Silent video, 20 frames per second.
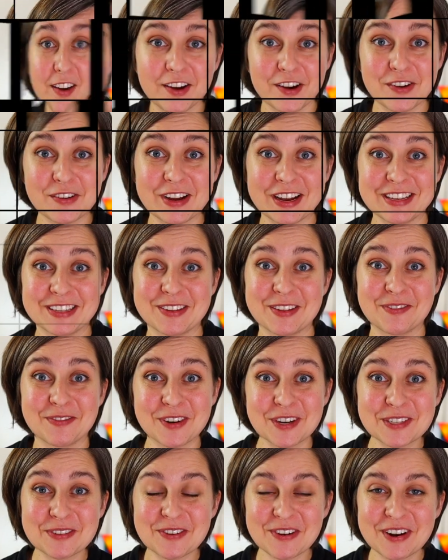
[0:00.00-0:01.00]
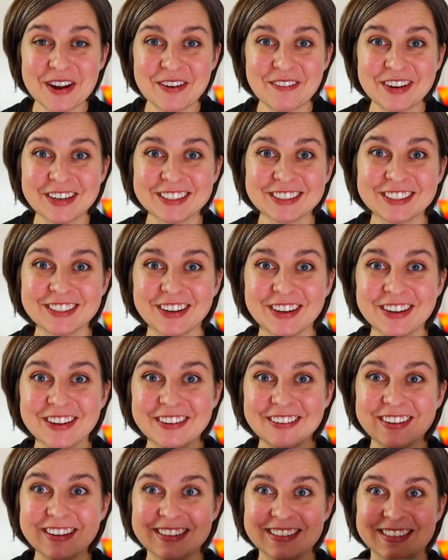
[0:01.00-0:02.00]
Okay, so the first one I wanna show
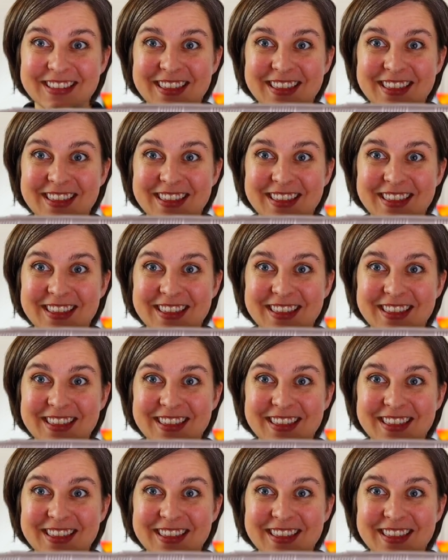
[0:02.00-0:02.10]
you is